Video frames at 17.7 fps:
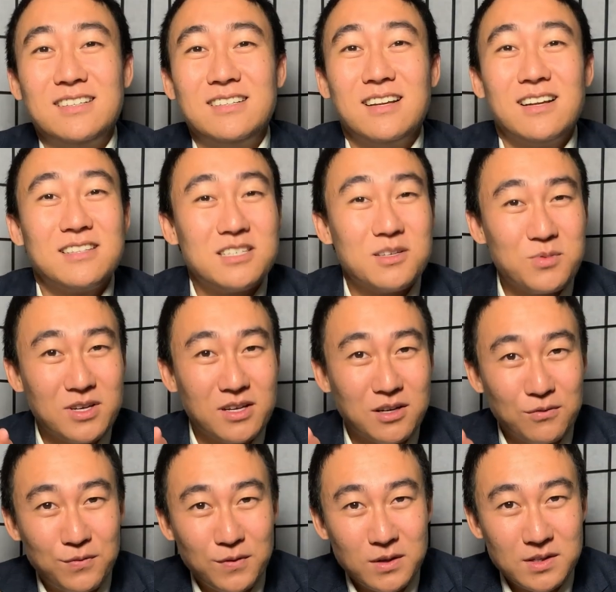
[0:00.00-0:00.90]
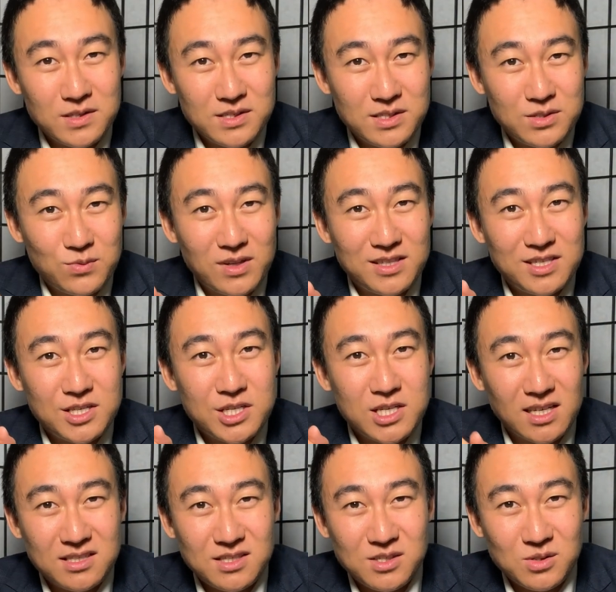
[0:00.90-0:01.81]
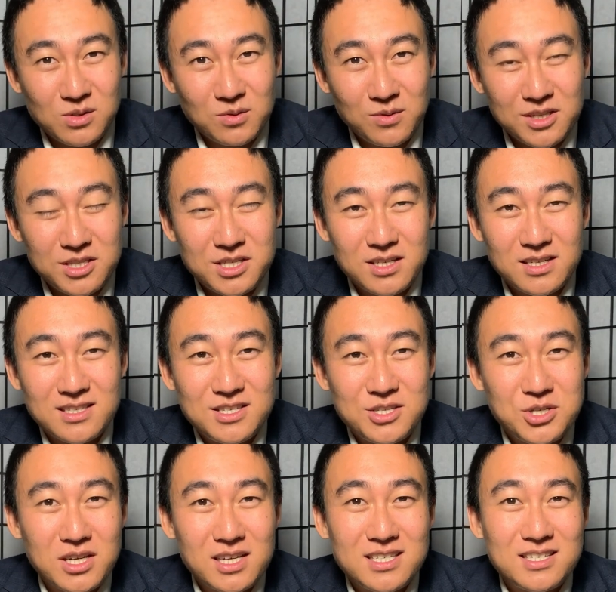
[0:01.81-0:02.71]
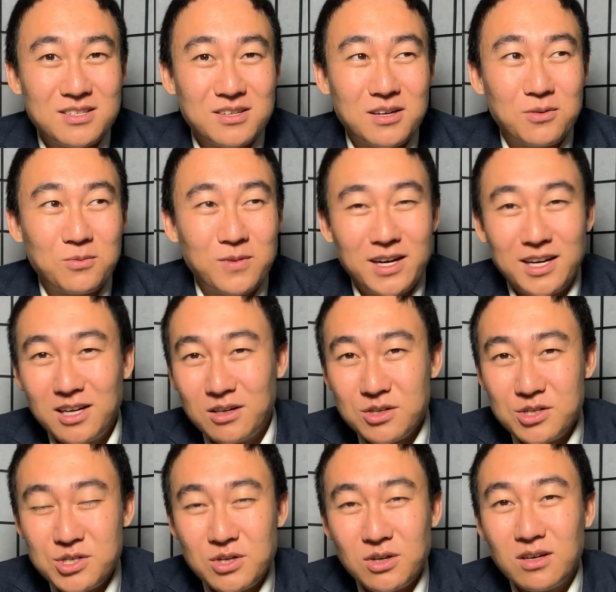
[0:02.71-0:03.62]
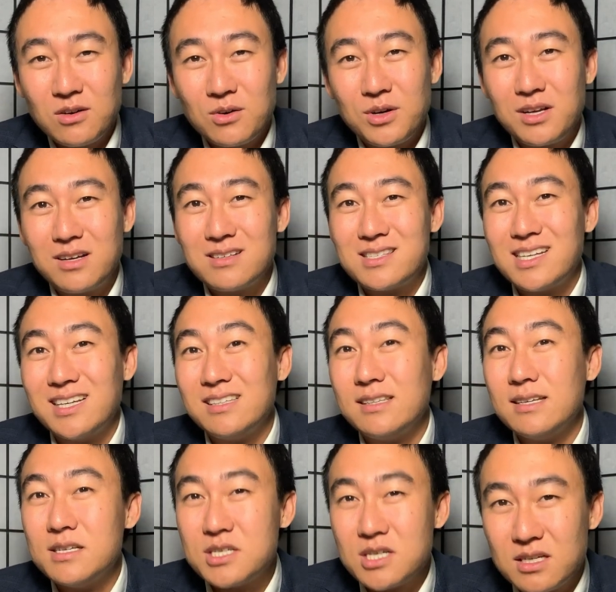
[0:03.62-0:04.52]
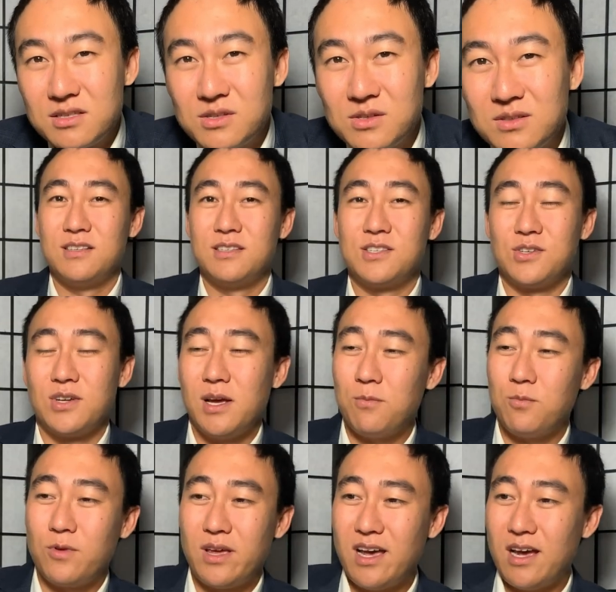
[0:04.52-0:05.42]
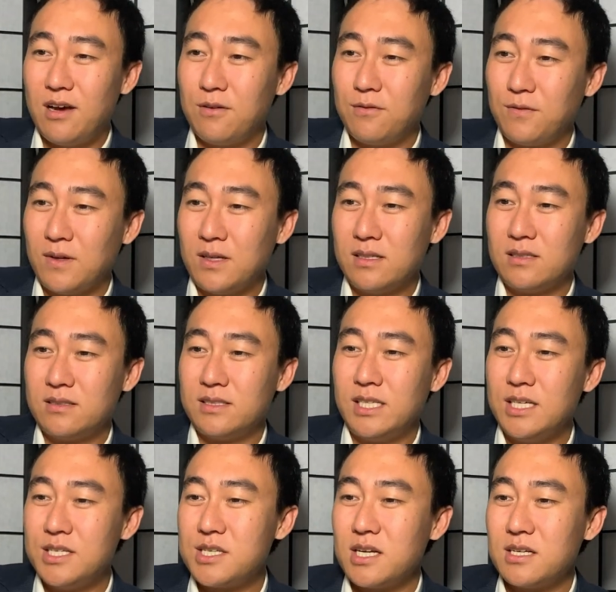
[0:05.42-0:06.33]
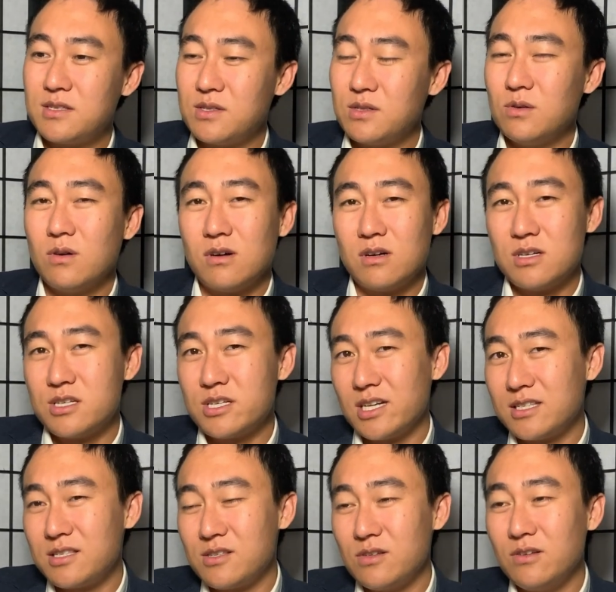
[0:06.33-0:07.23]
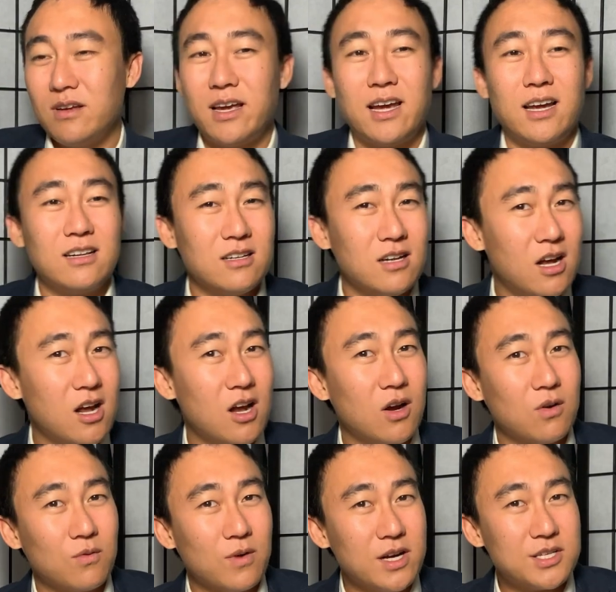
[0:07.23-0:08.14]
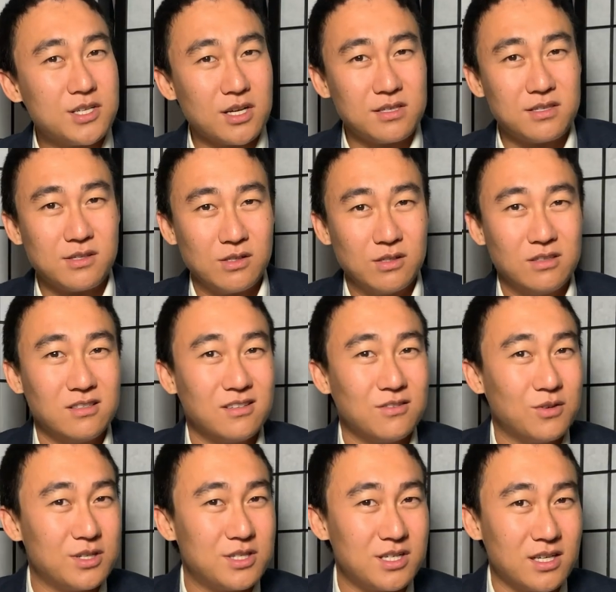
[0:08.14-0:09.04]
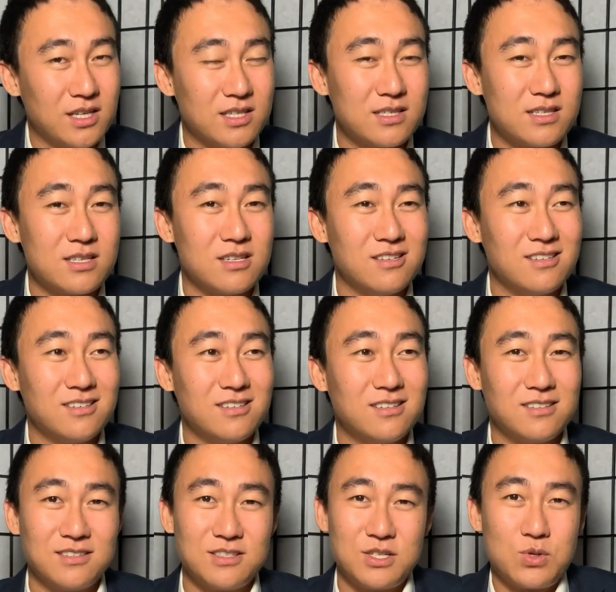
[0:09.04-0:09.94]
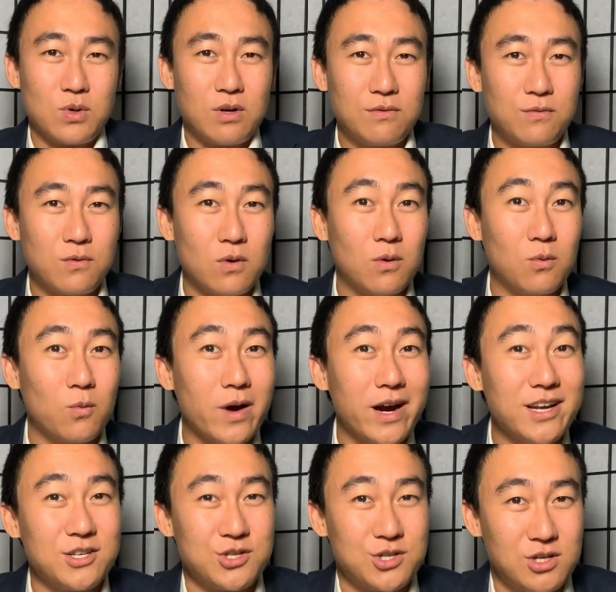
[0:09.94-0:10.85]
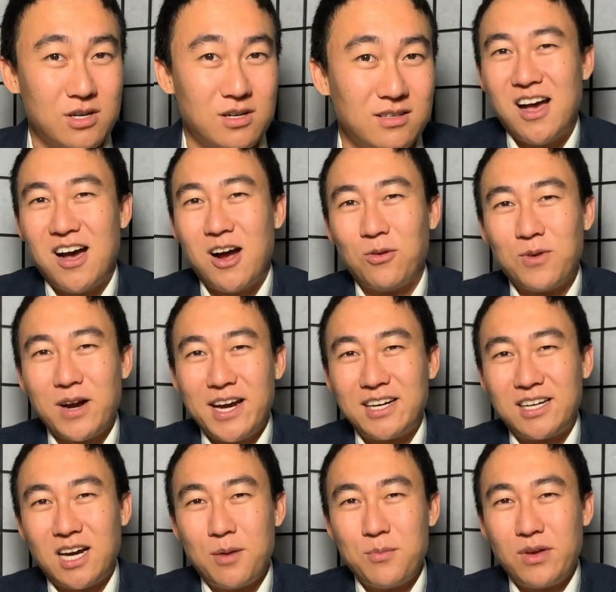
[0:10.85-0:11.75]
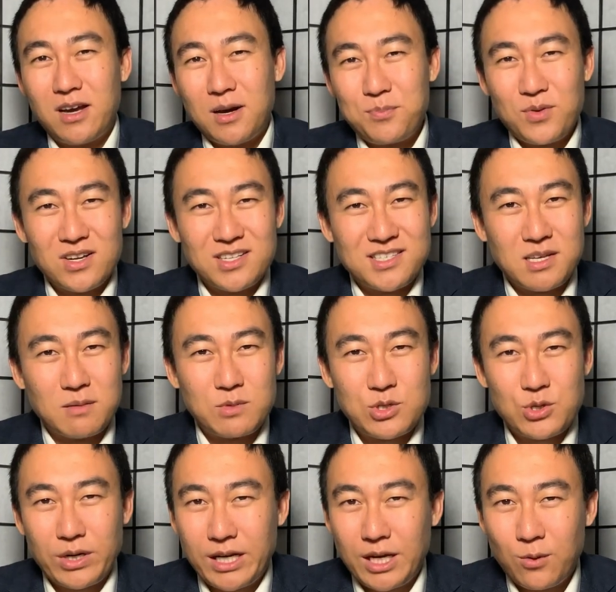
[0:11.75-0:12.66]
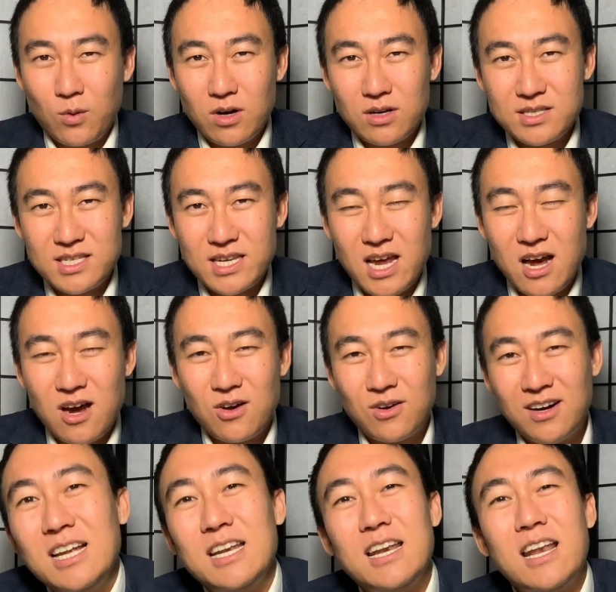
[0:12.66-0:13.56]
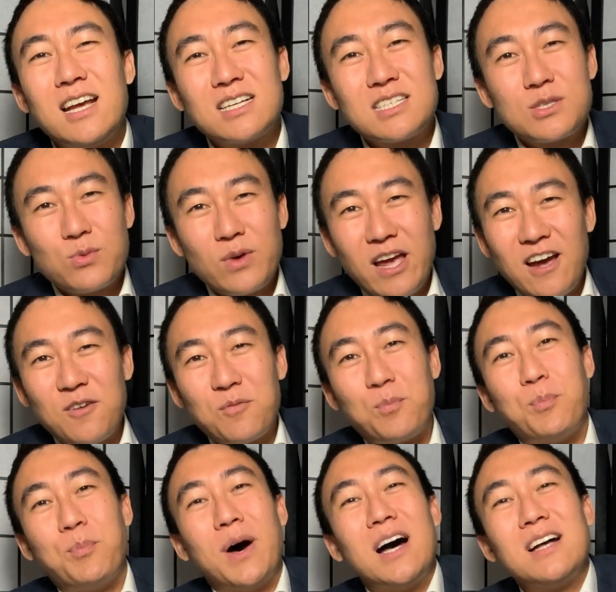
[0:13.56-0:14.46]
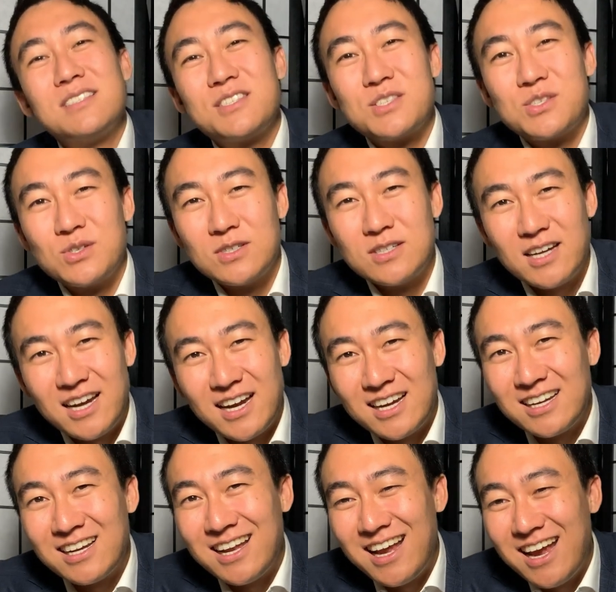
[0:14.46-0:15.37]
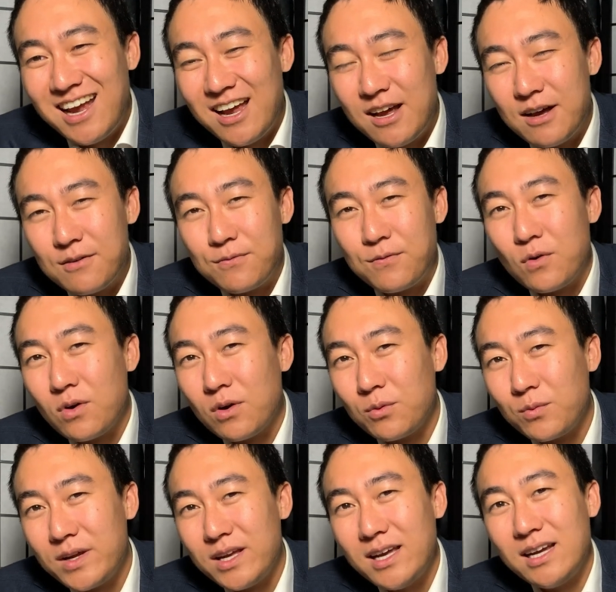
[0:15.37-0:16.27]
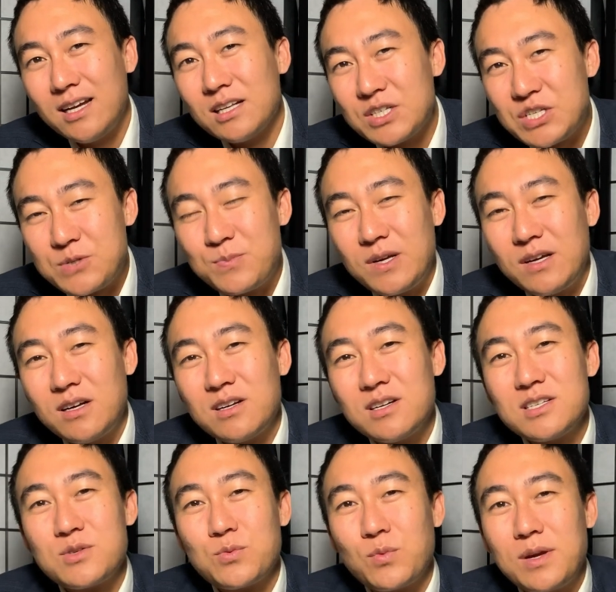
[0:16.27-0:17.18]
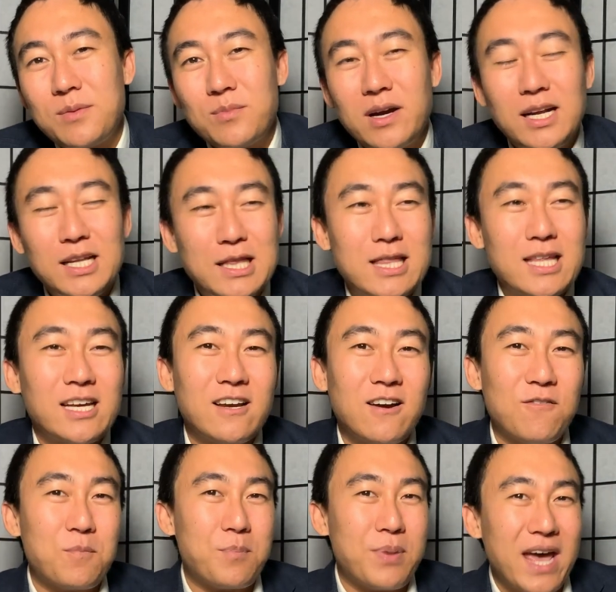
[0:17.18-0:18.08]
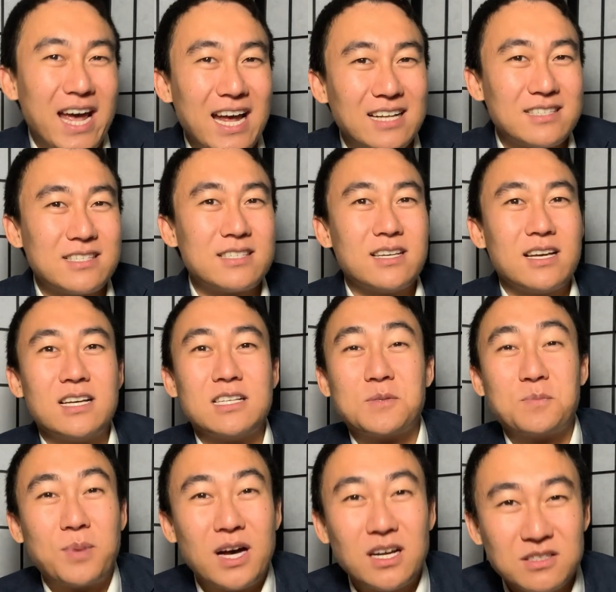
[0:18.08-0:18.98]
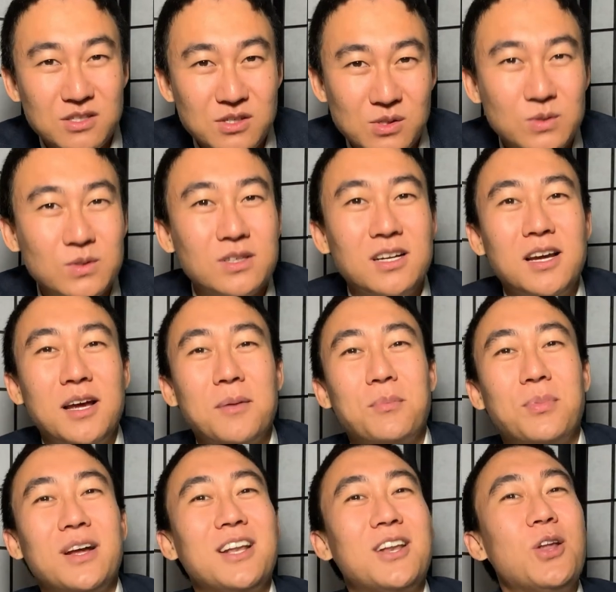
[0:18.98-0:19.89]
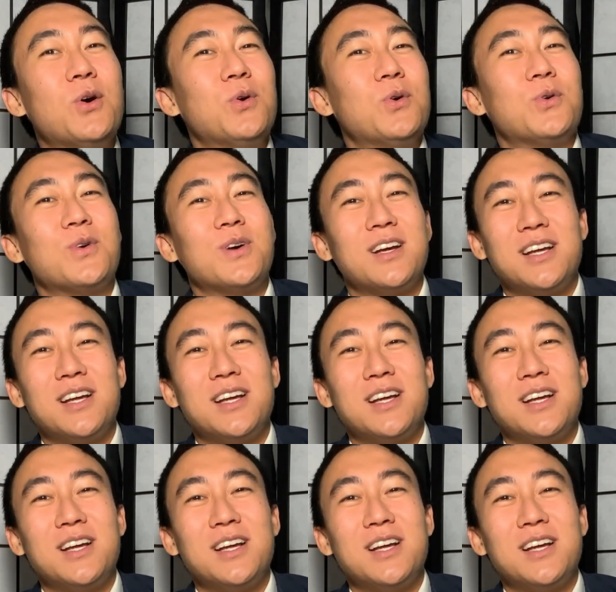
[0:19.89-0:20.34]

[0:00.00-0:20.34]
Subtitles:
Not to be confused with shatsu, which is just a regular shirt, or you could say t-shatsu. So yep, we have t-shatsu or shatsu and waishatsu, which is short for white shirt. Alright, coming up on some tricky words now. Next we have pantsu, and for we English speakers, we might think of pants as pantsu, but no,